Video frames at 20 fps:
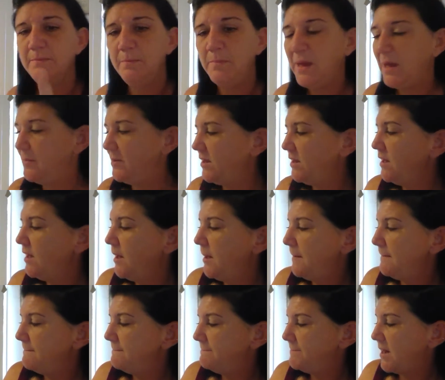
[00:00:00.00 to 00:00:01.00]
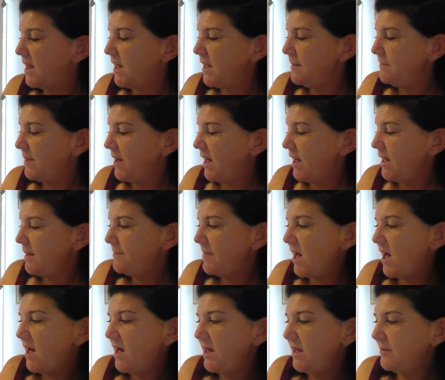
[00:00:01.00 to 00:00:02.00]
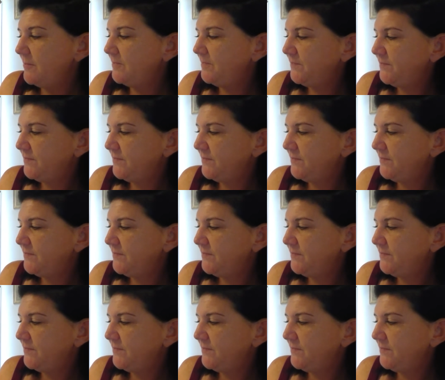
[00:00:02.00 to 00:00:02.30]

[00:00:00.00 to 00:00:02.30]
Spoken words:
Baby, bye, bye, bye.